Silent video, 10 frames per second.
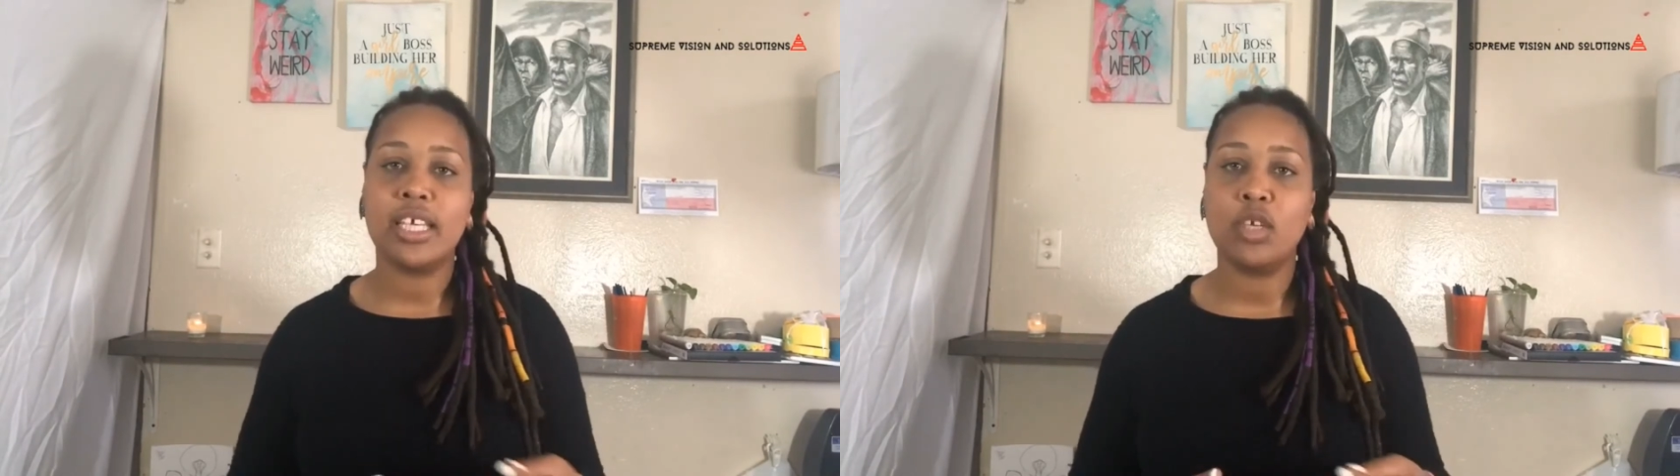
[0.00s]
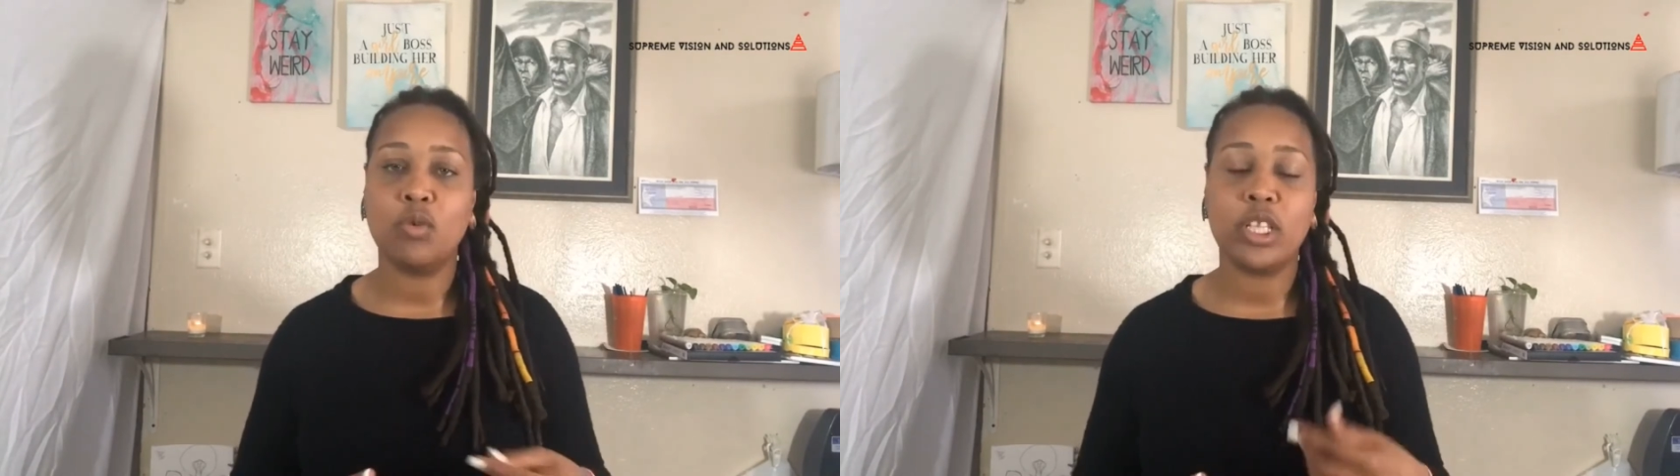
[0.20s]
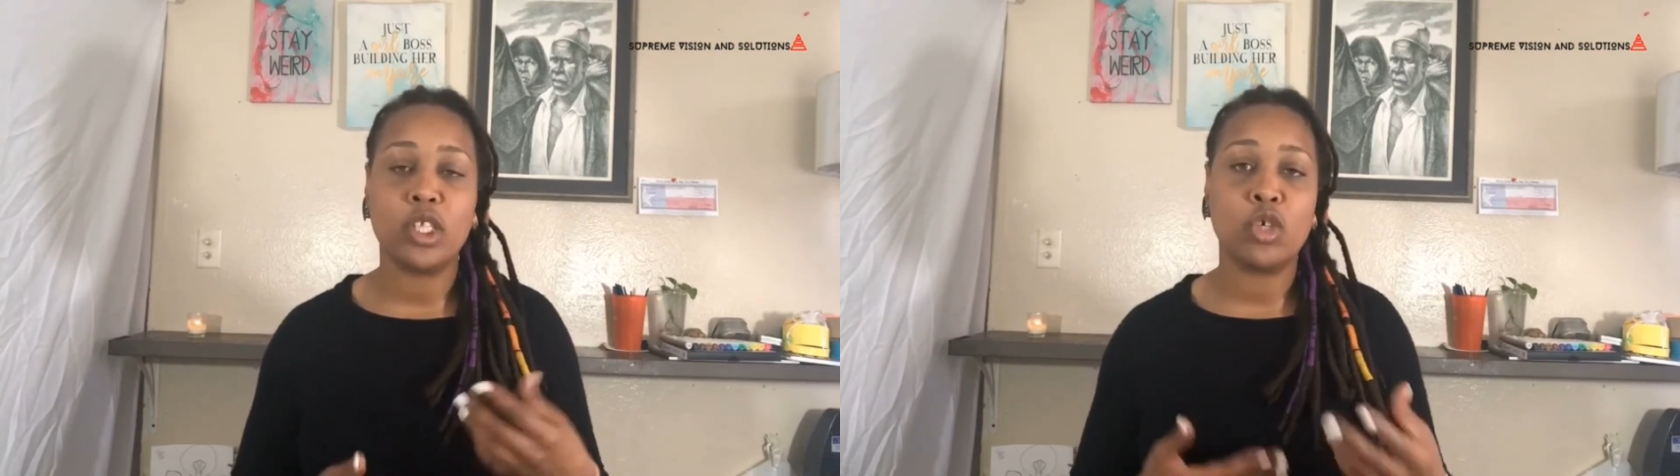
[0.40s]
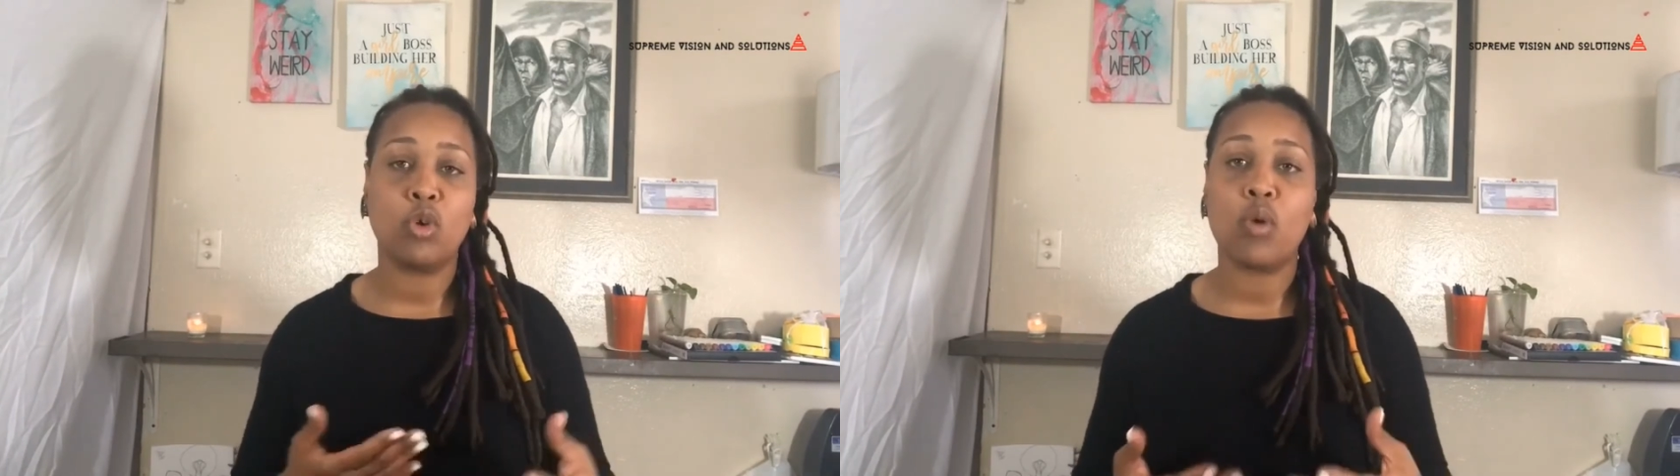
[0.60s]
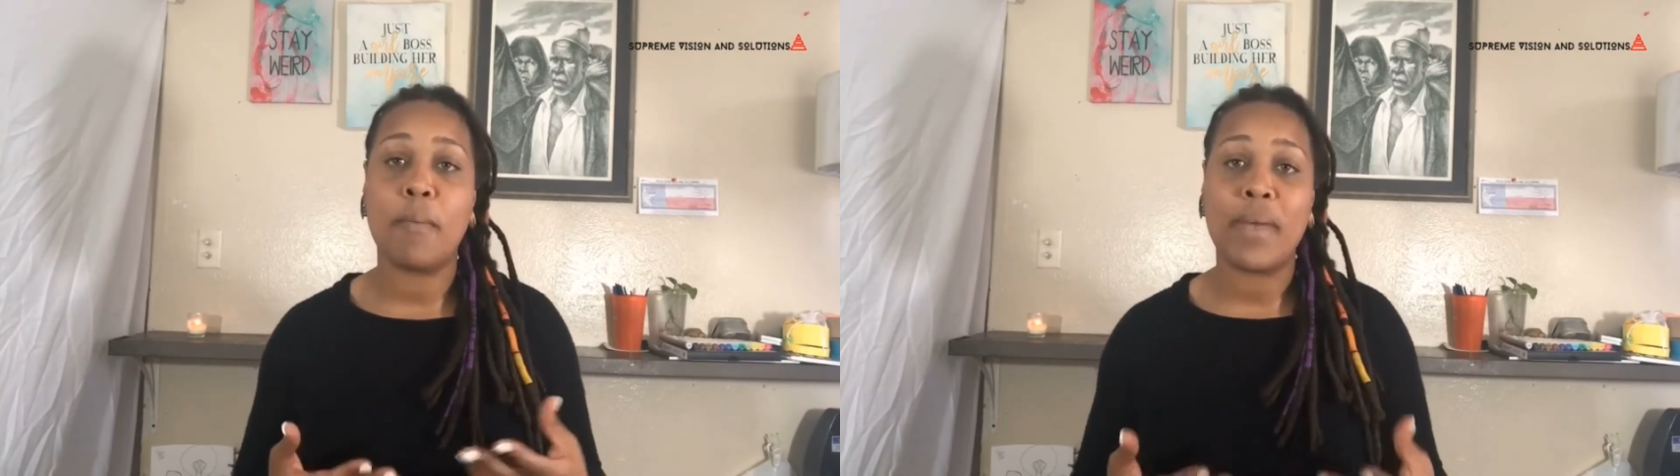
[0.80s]
you'll get the
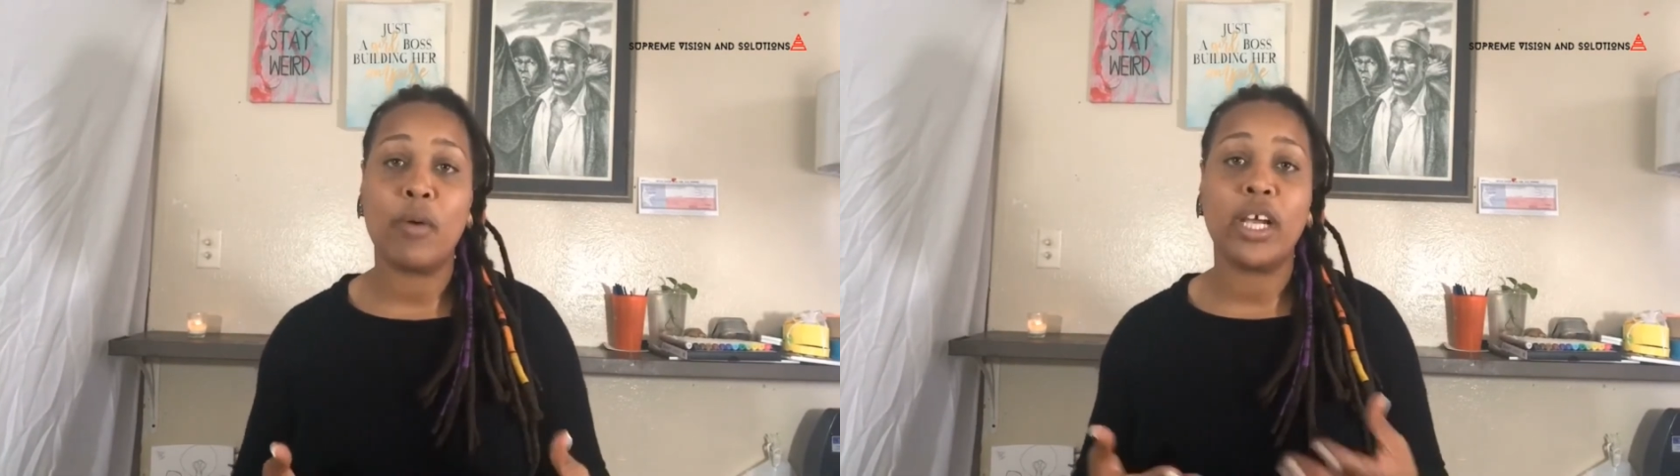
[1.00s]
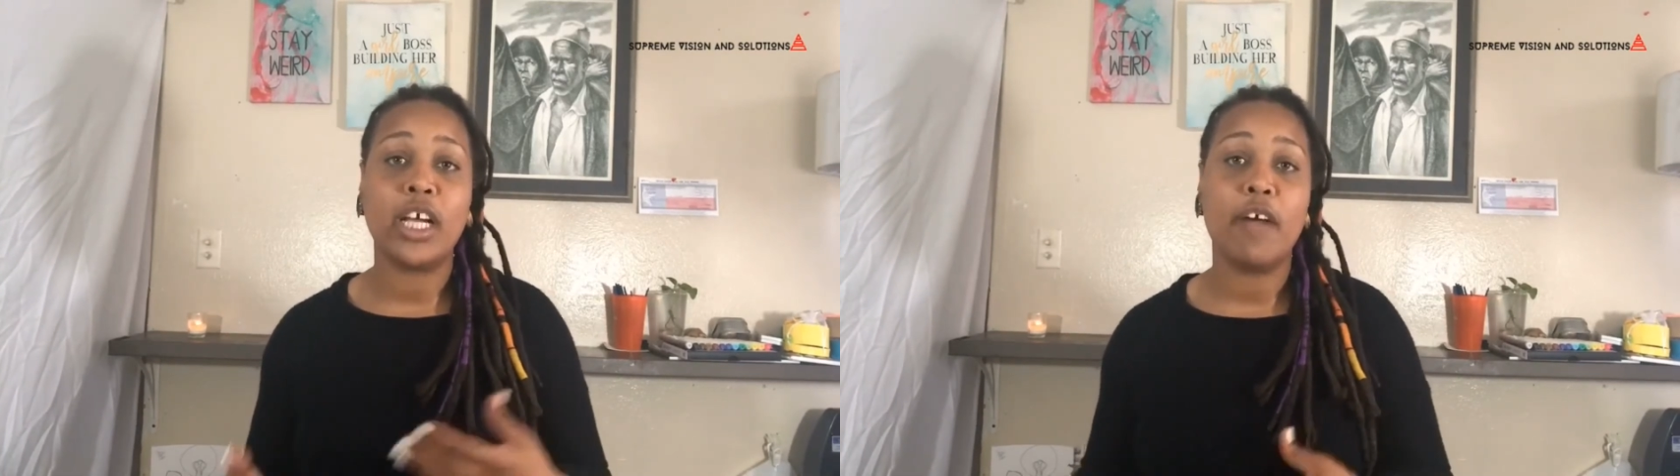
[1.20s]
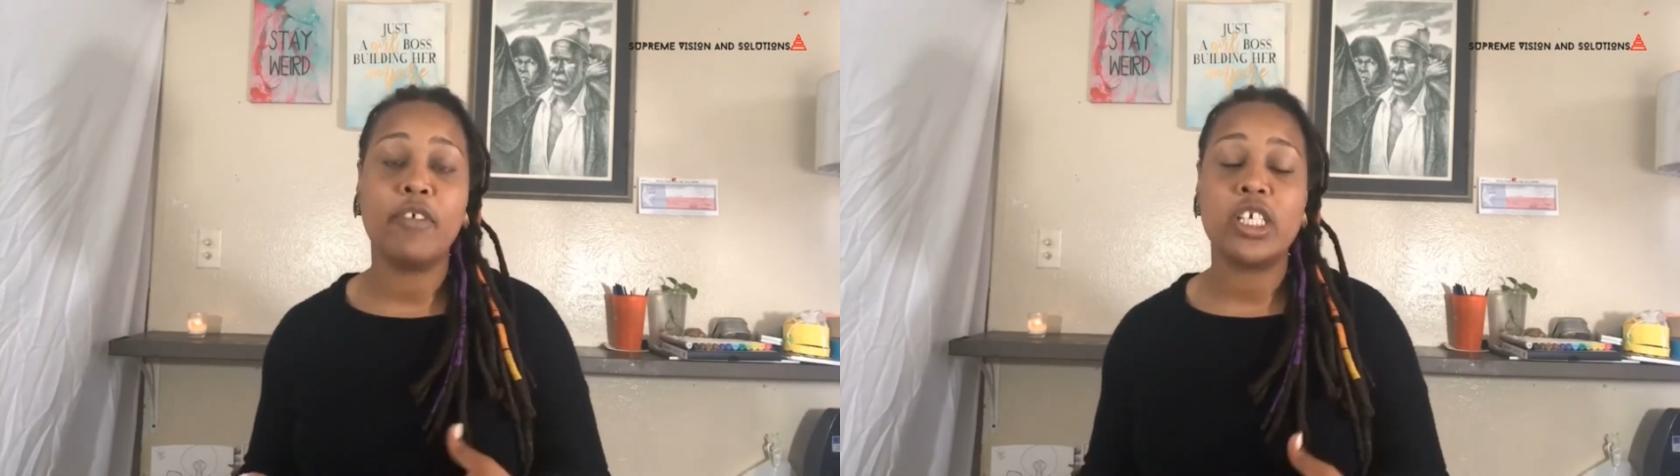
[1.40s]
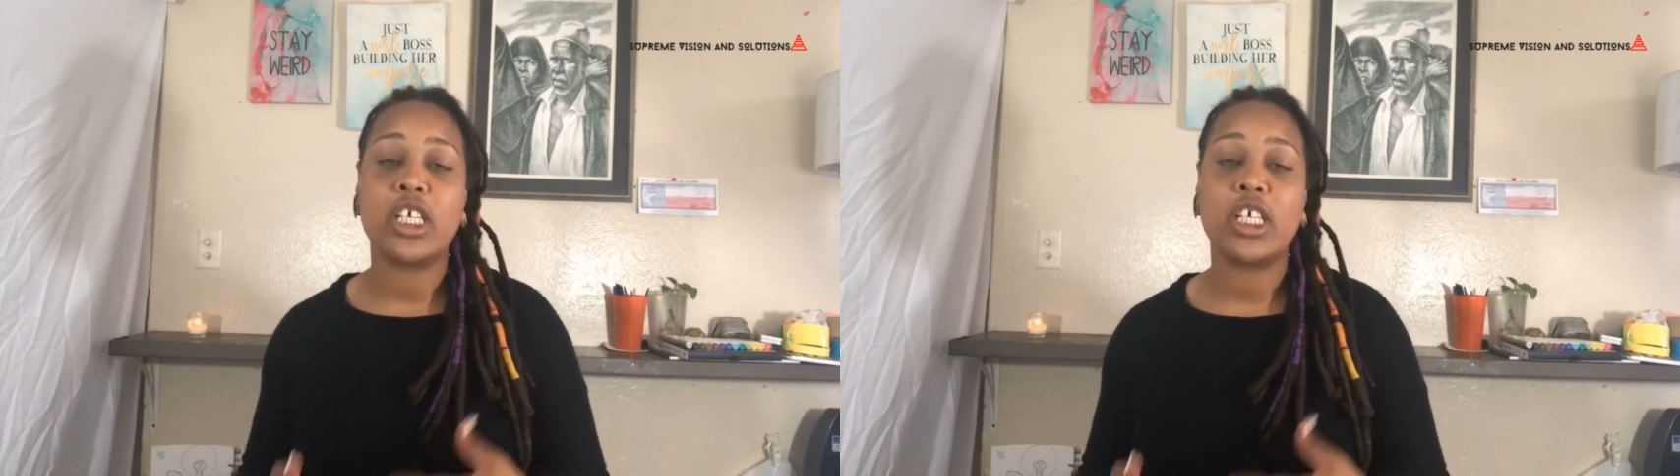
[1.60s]
total amount in coverage.